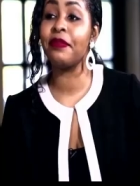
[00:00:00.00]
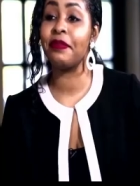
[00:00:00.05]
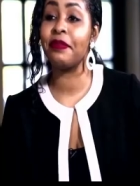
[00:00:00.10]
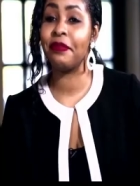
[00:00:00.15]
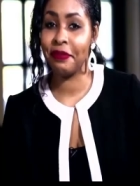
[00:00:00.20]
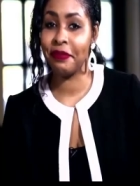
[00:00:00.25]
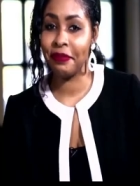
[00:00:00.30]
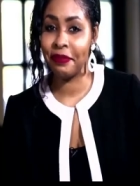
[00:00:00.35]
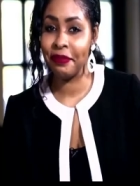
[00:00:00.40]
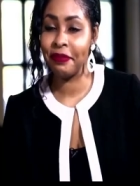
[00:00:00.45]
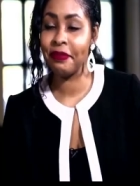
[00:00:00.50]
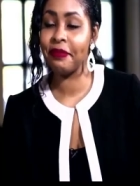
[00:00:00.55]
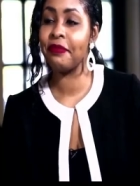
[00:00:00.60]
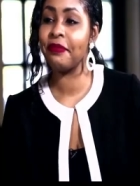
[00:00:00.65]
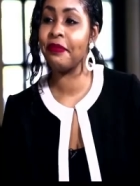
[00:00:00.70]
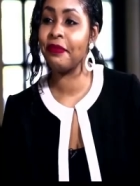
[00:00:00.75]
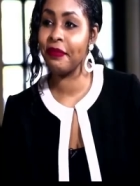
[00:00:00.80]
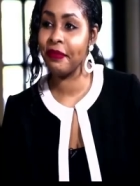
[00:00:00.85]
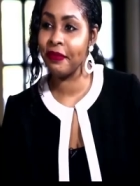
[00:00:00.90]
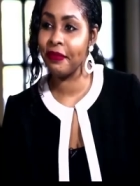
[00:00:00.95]
that
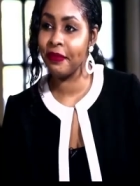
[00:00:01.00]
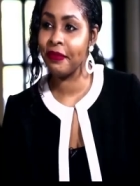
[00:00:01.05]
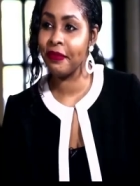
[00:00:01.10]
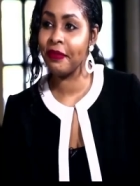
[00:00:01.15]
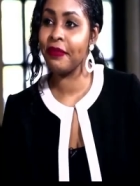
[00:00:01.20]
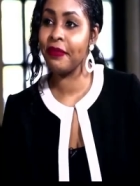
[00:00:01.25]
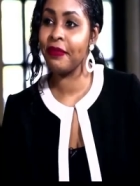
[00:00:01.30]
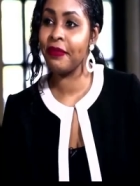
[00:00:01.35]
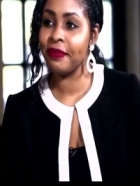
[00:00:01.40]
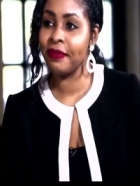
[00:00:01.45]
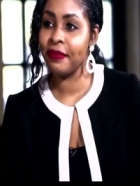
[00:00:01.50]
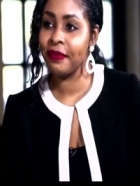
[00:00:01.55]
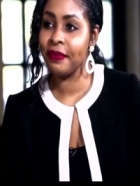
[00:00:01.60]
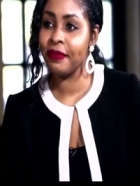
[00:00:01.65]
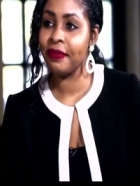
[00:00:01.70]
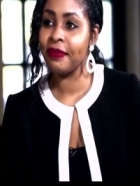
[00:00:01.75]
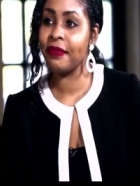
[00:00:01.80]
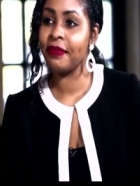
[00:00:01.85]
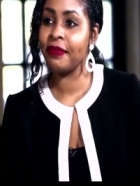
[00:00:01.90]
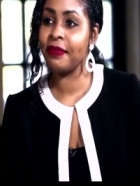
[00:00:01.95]
actually maybe you make